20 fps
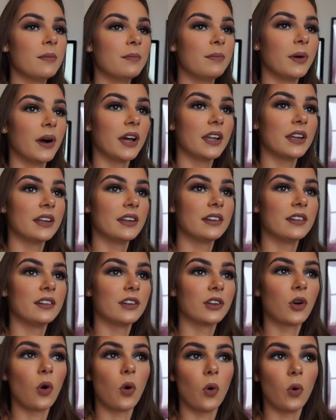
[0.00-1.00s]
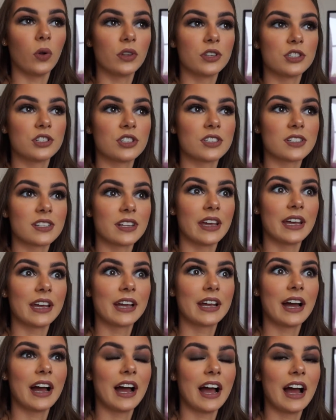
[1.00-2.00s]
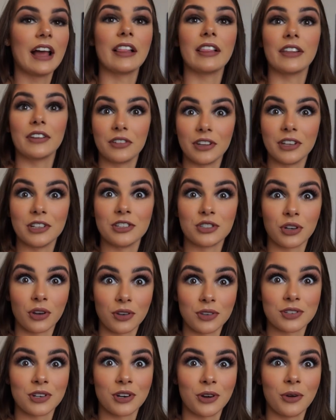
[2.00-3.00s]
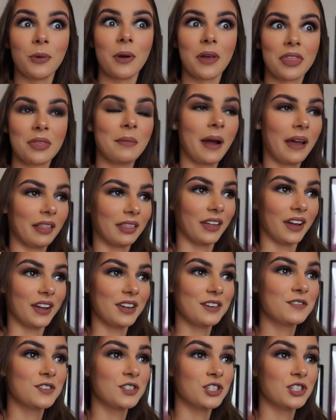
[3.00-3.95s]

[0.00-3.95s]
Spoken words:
but Nichole is just like, I literally trust her with my life.